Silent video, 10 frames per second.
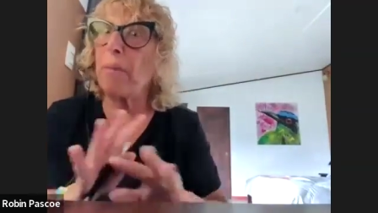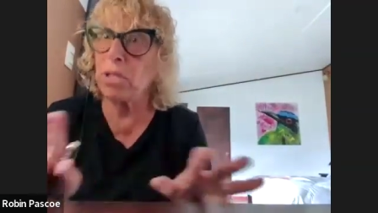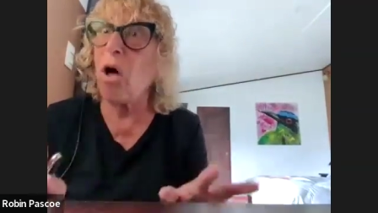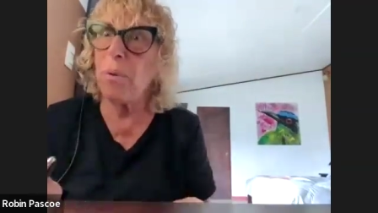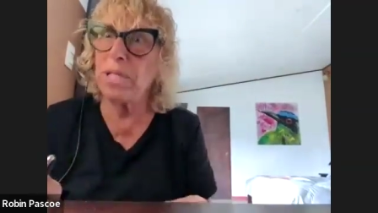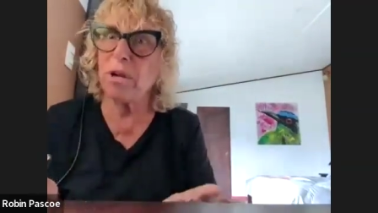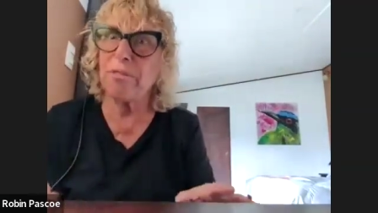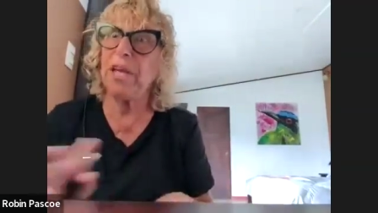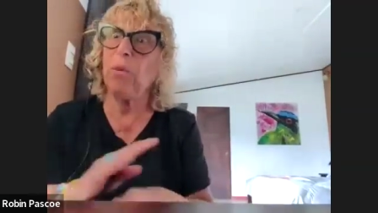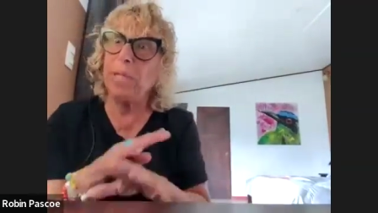that was always our
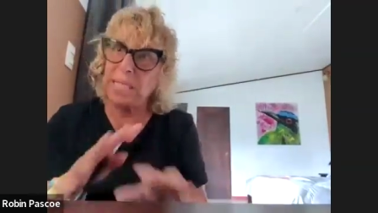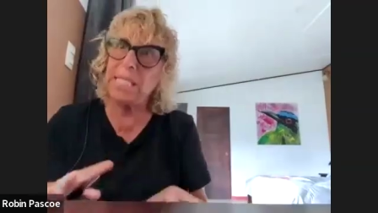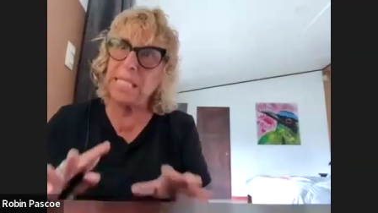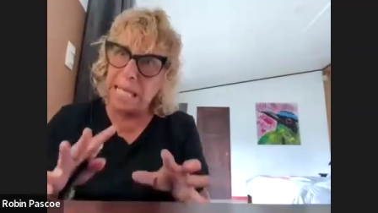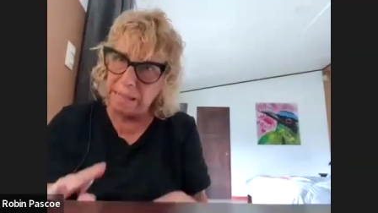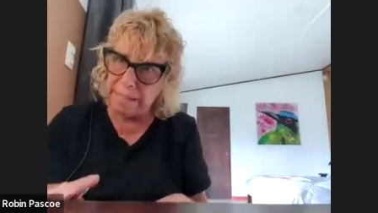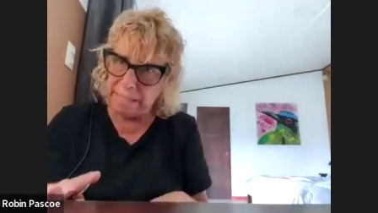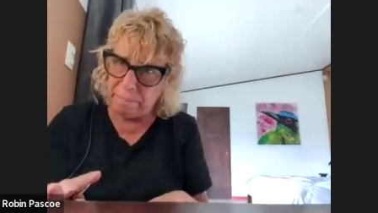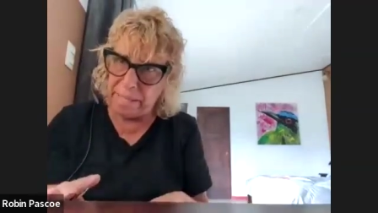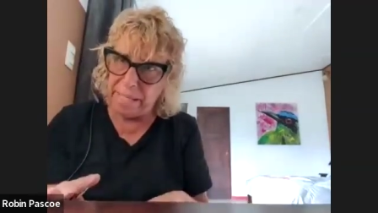thing. We didn't tell
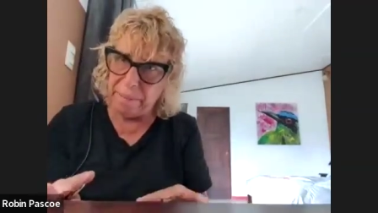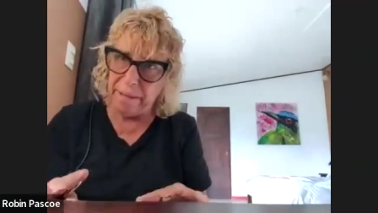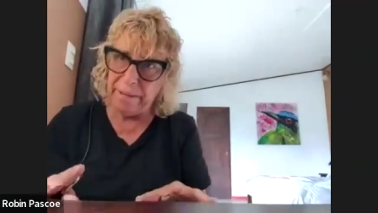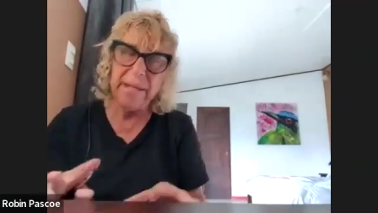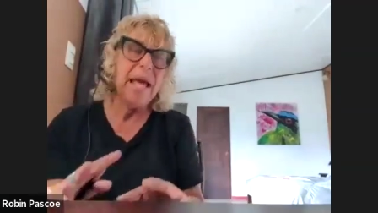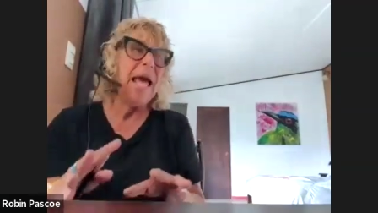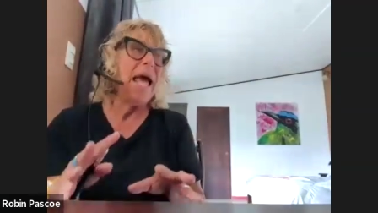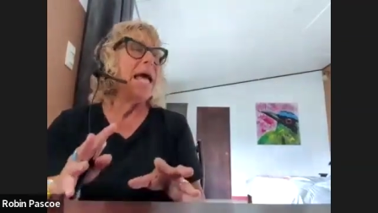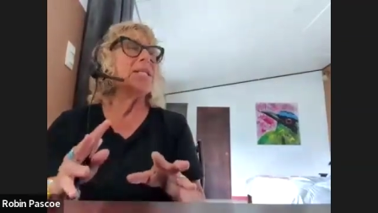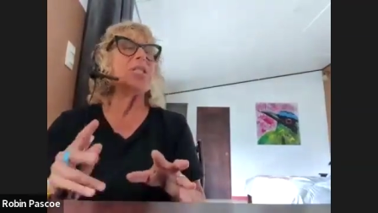anybody about it.
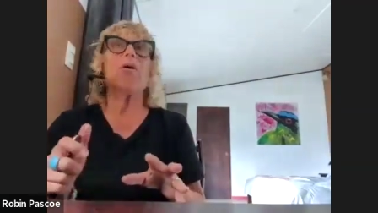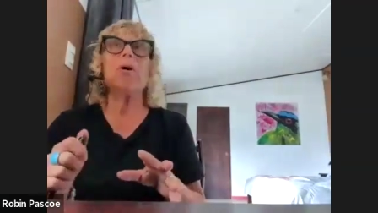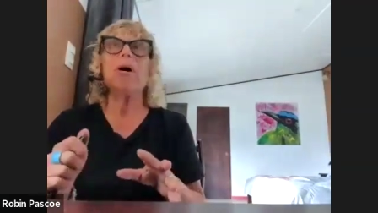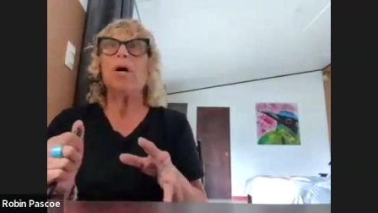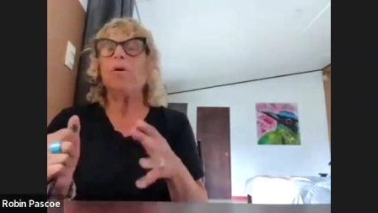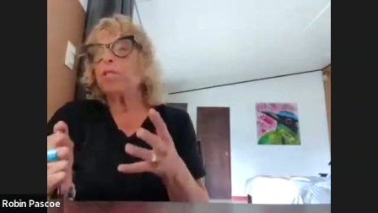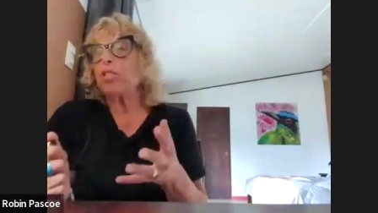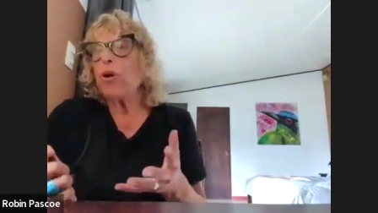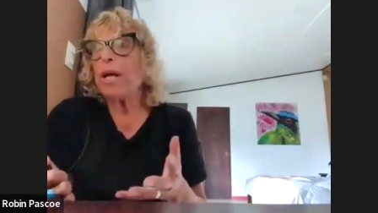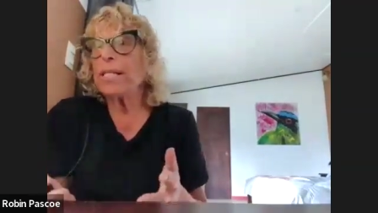And so we're
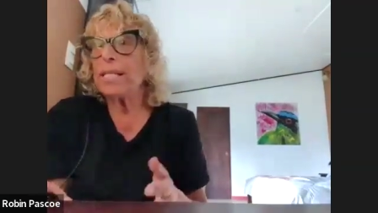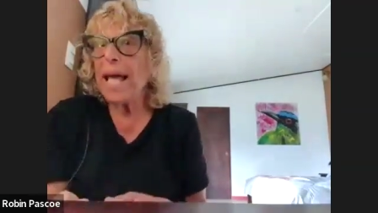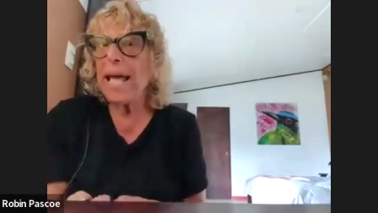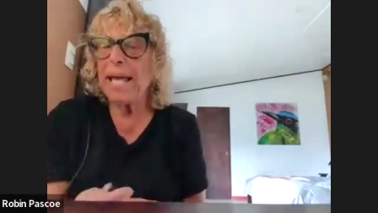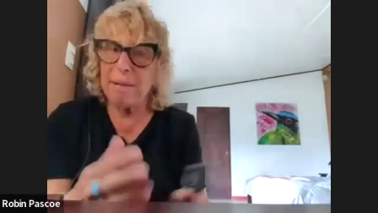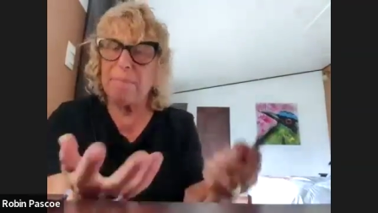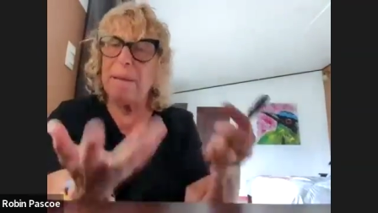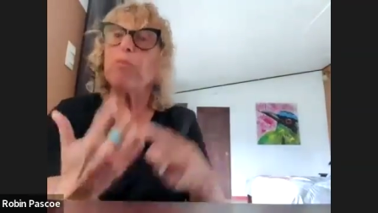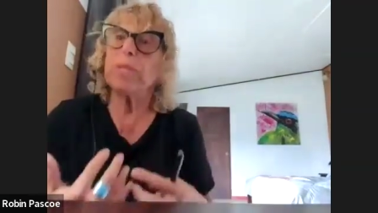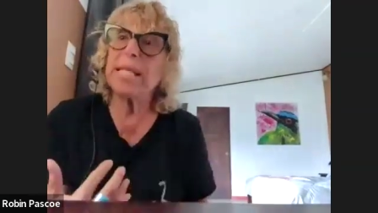just trying to say, and
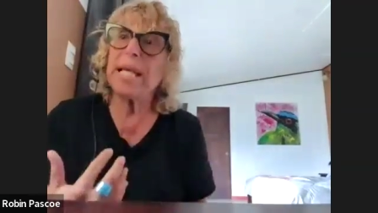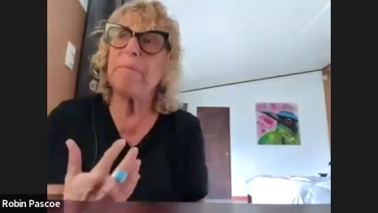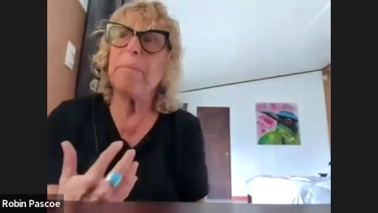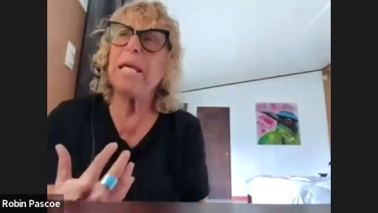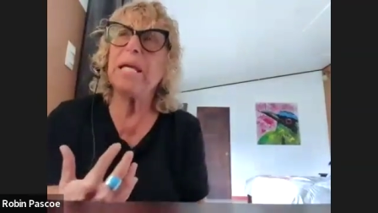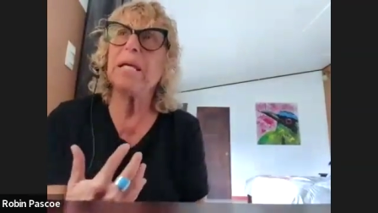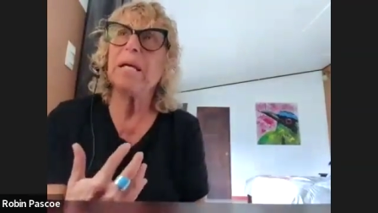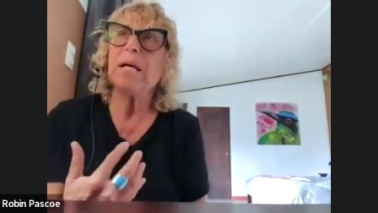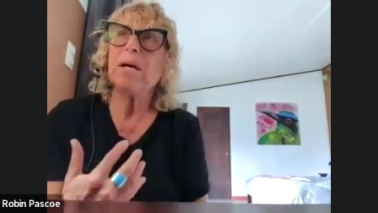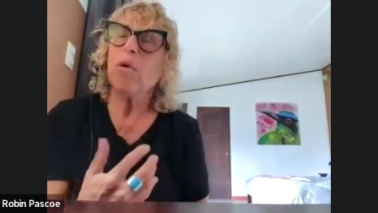people would say to me,
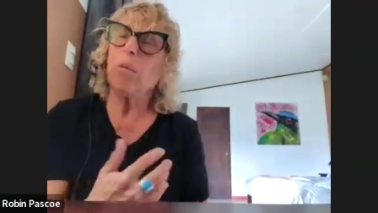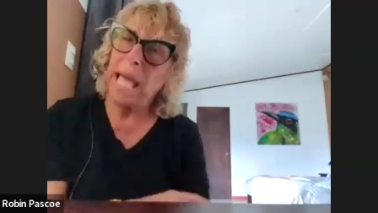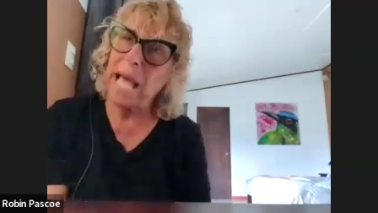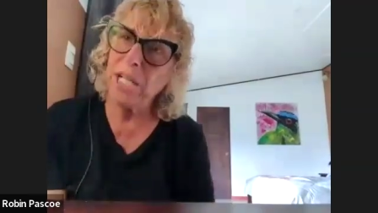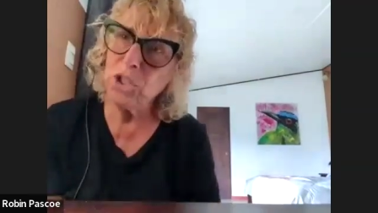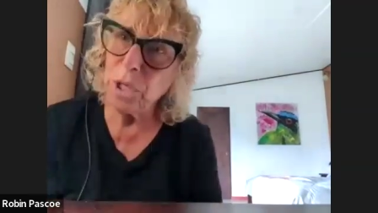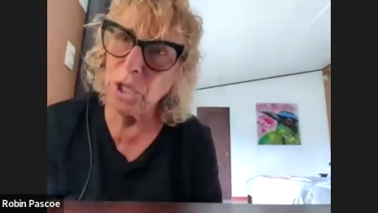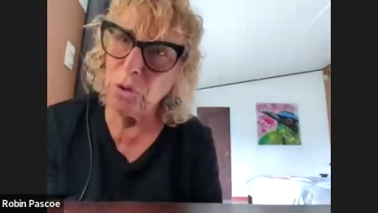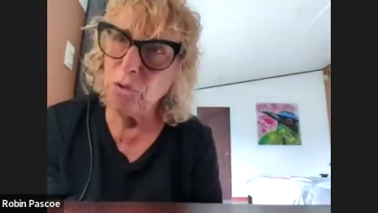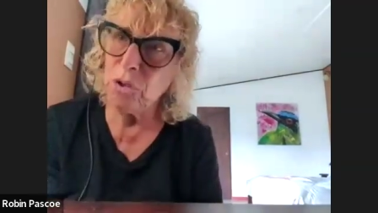well, we can't do what
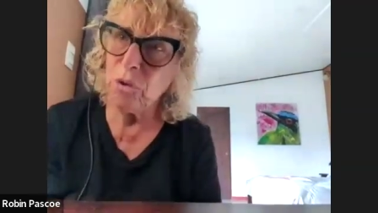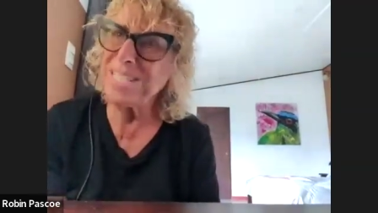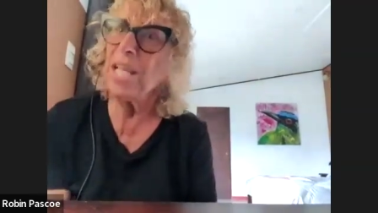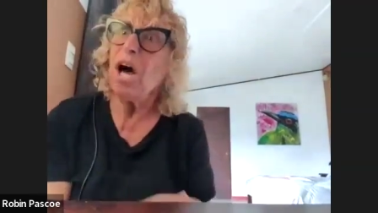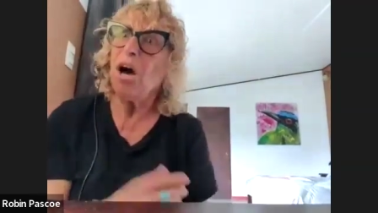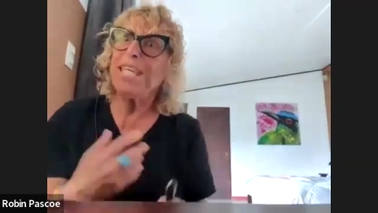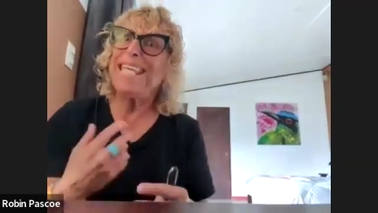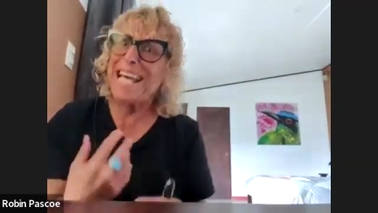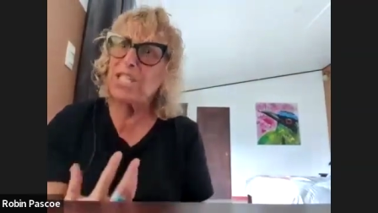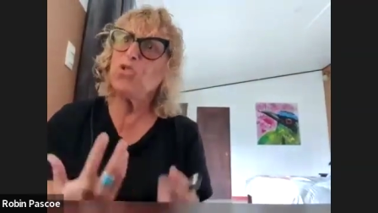you do. I said,
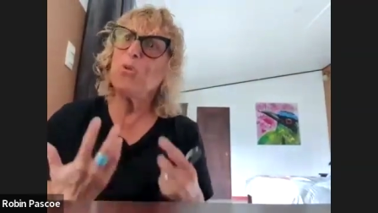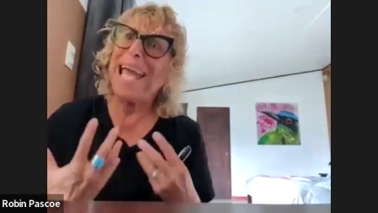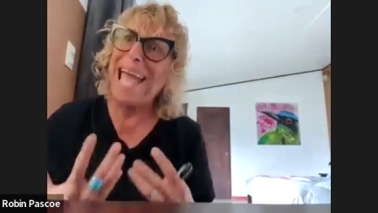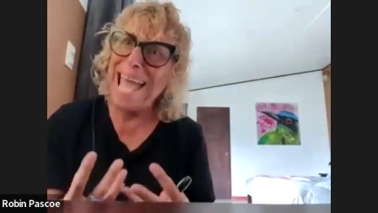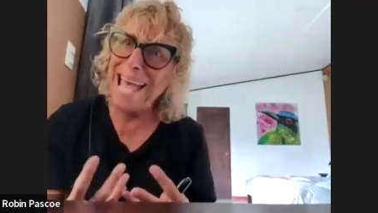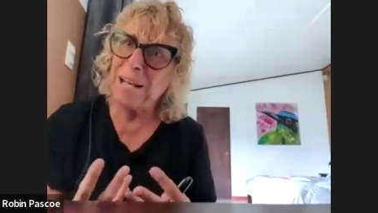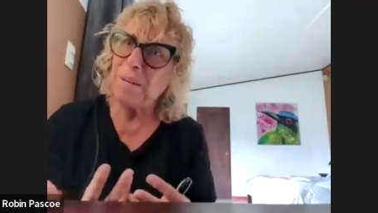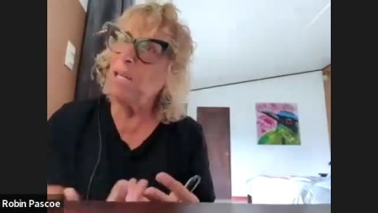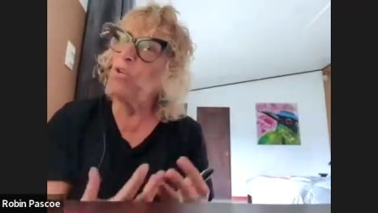yes, you can.